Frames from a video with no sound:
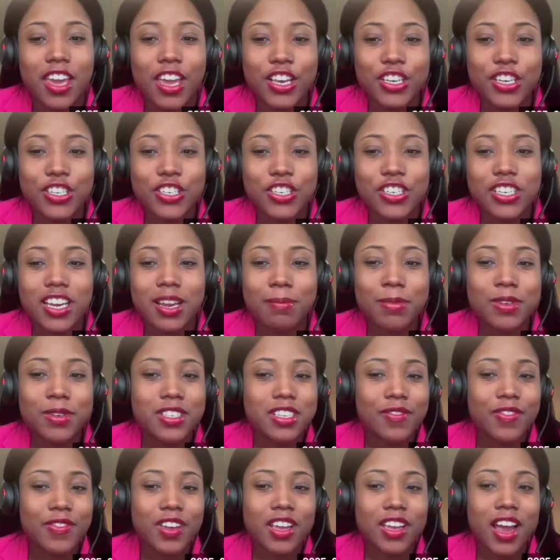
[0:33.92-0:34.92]
Asian and
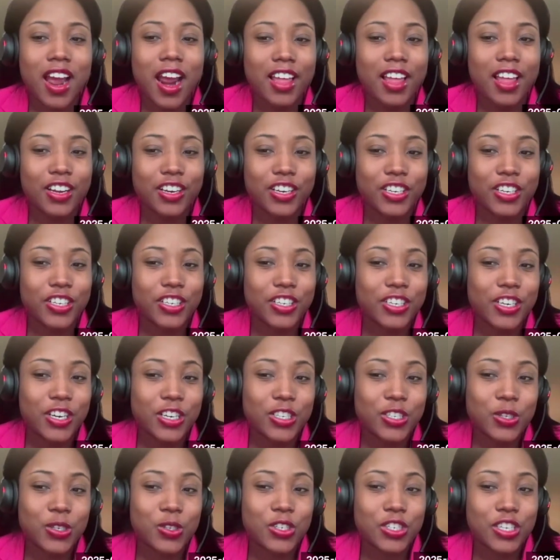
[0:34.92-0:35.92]
Pacific Islander
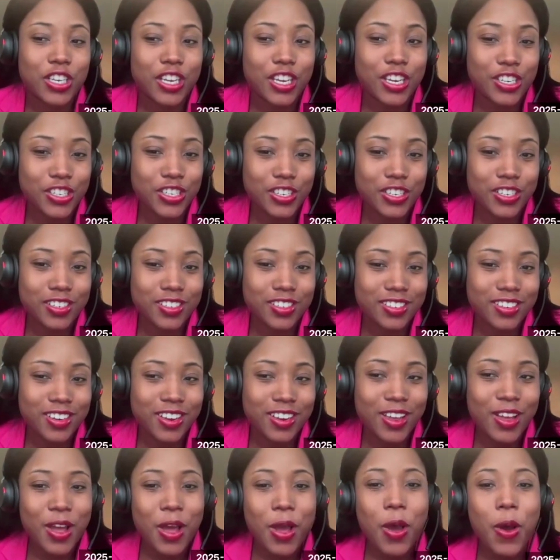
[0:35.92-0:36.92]
Association,
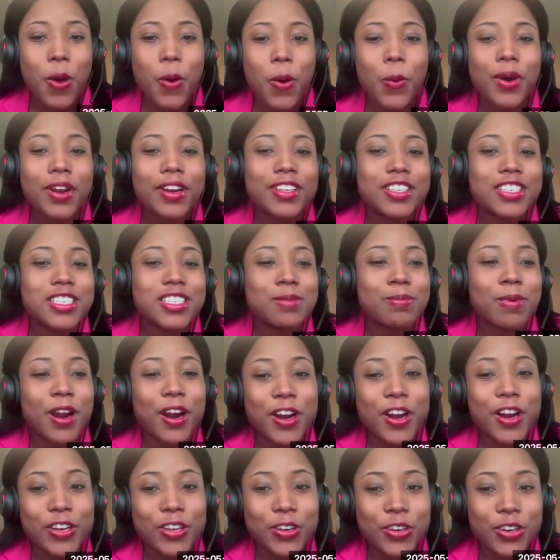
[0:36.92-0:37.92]
what
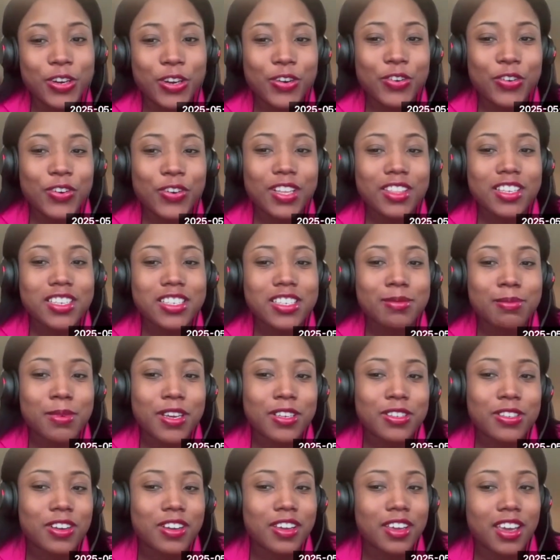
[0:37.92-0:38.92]
inspired you to create this
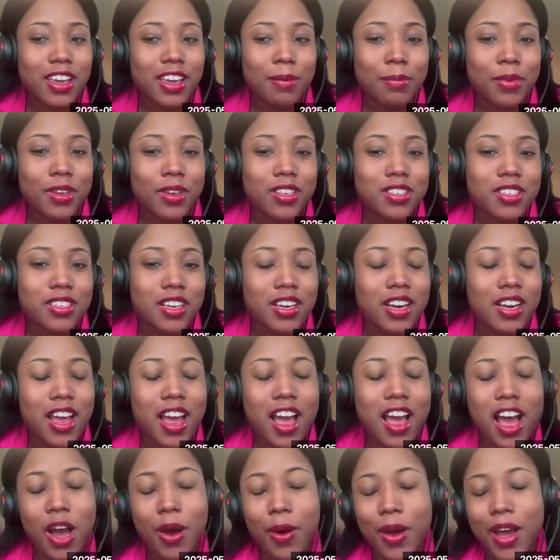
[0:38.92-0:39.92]
space on campus, and
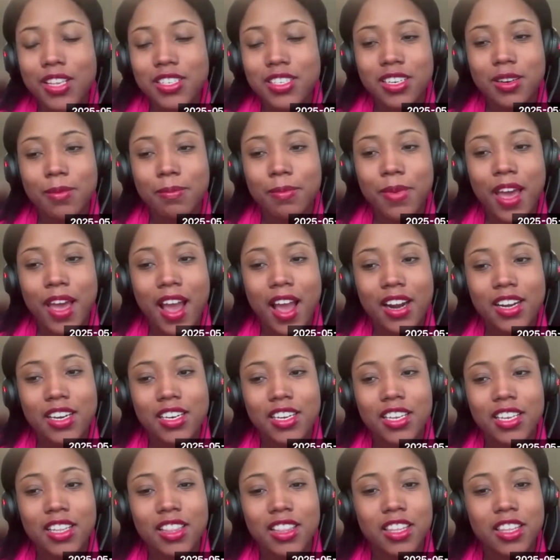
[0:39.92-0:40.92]
how has it
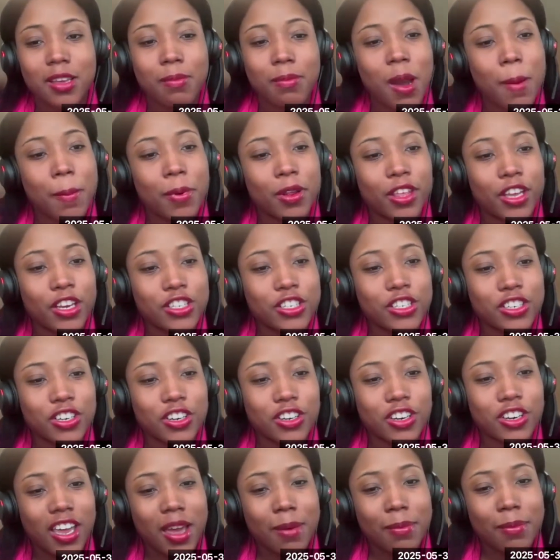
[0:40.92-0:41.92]
impacted the population on the